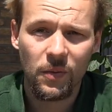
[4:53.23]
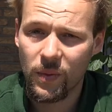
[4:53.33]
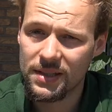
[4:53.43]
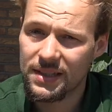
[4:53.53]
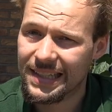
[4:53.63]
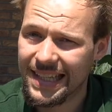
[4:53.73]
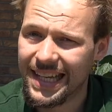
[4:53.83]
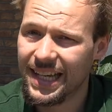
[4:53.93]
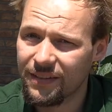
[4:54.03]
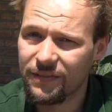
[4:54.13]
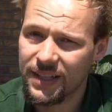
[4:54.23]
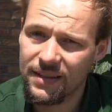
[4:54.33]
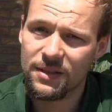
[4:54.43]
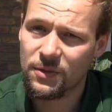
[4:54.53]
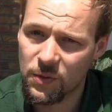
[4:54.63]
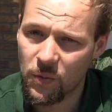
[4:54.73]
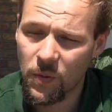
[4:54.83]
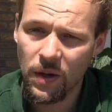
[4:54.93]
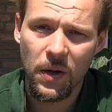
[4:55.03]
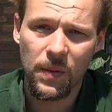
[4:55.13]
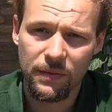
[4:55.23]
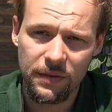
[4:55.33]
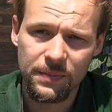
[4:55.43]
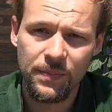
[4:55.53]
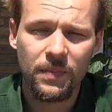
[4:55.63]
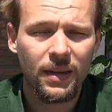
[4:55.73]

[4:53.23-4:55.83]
Well, in fact that's true. However,